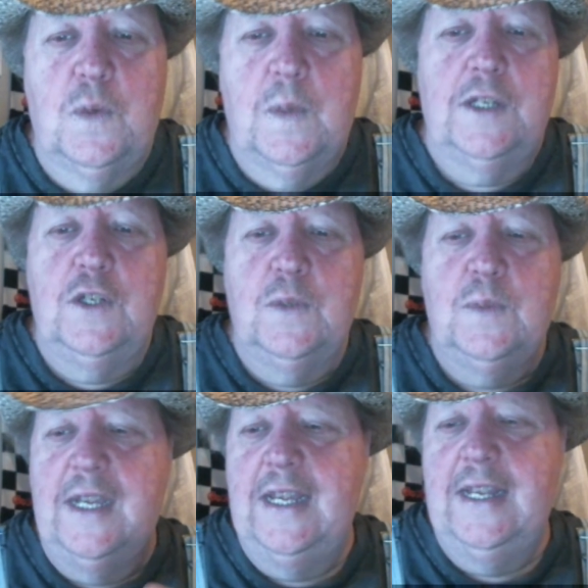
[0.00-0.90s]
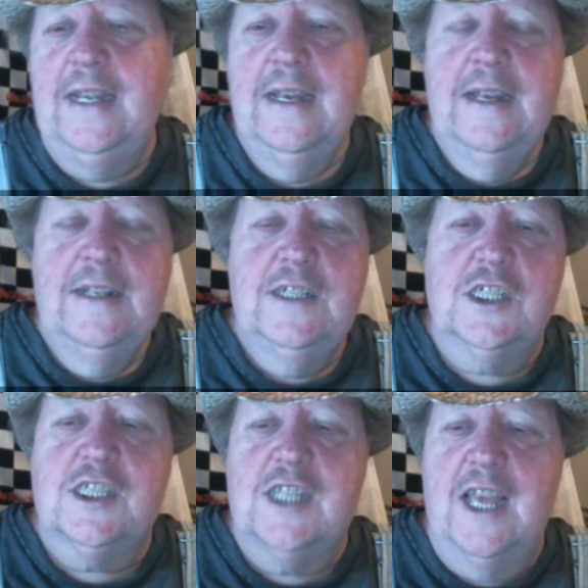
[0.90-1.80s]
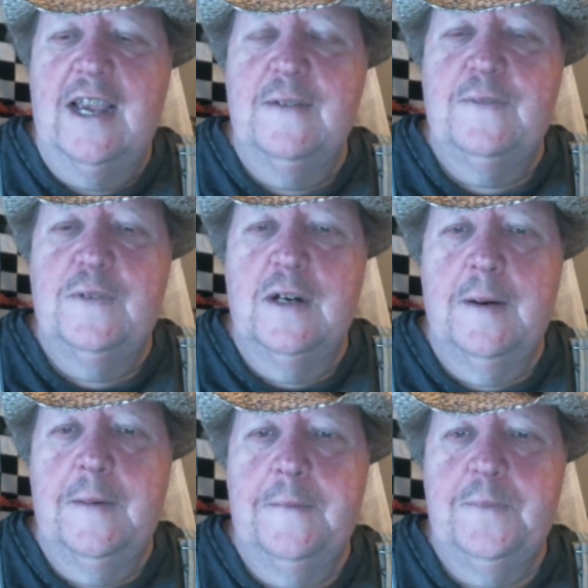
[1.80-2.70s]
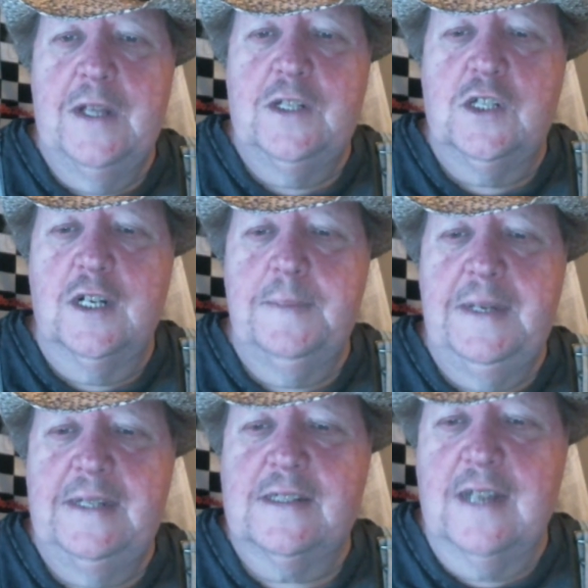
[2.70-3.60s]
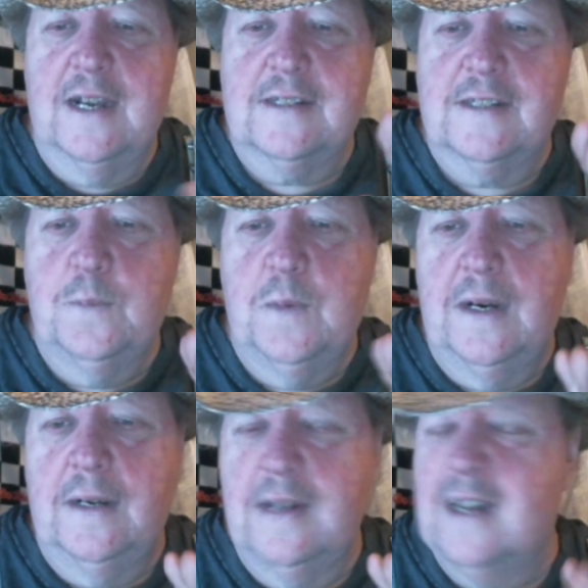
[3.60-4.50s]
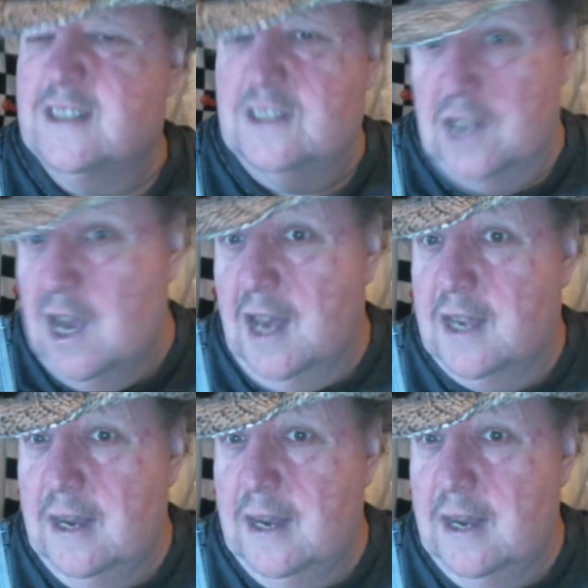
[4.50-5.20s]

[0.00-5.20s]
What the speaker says: what you need. Just think of that you're going to be stuck somewhere. Not stuck.